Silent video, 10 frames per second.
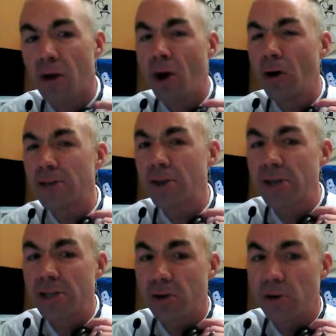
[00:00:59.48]
Also,
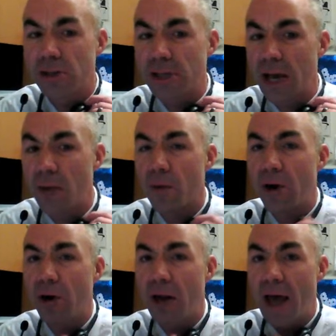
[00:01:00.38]
this Thursday, we
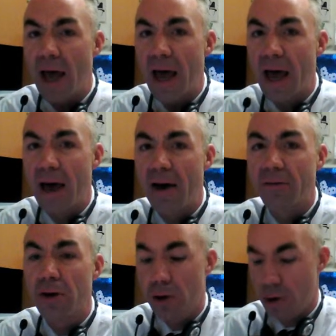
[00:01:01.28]
are going to have
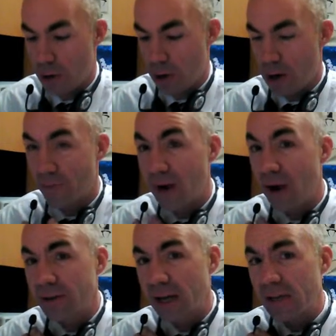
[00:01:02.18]
our
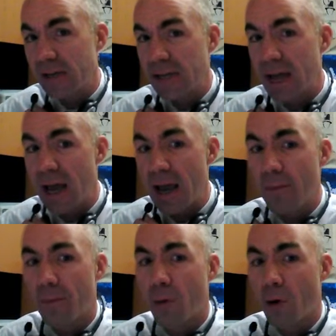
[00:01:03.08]
Valentine's Day
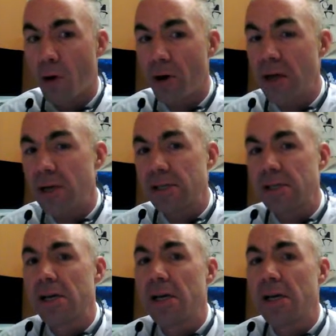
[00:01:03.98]
parties